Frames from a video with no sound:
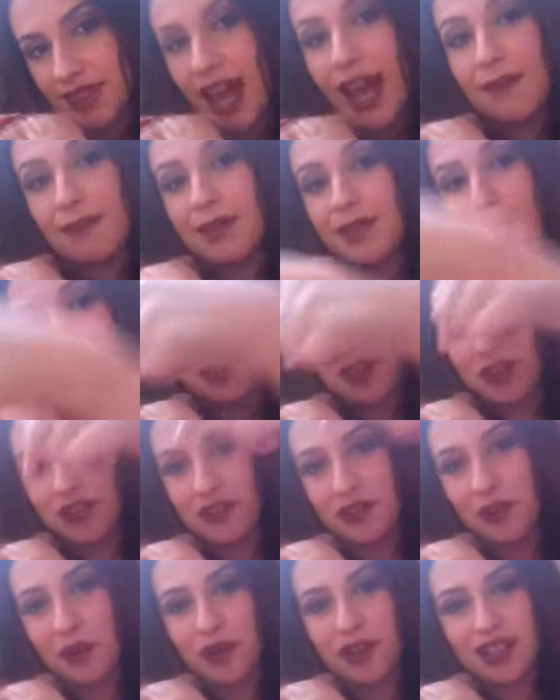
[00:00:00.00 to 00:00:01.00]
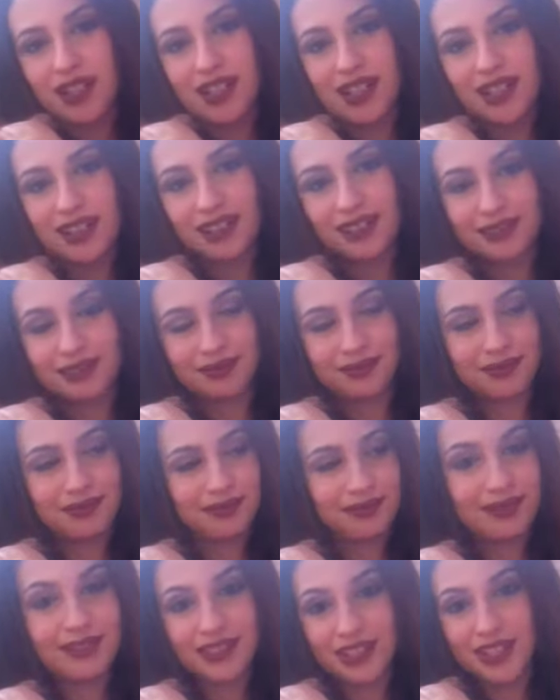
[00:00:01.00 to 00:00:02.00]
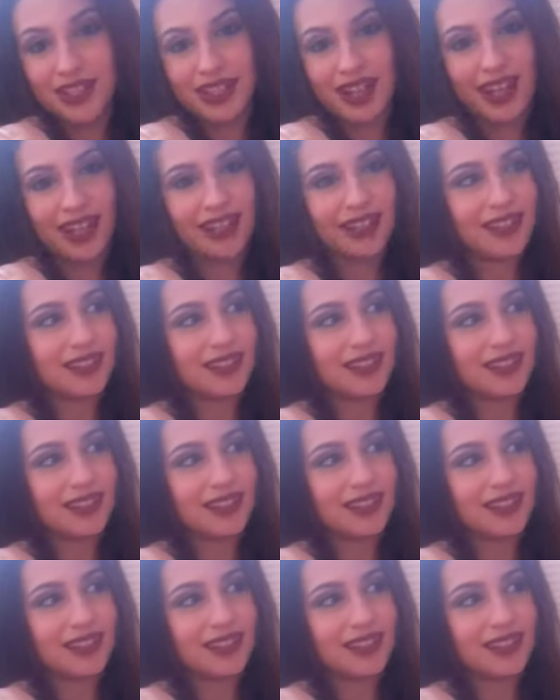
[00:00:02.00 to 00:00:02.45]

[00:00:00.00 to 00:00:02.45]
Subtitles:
I mean hers, of course. Just say.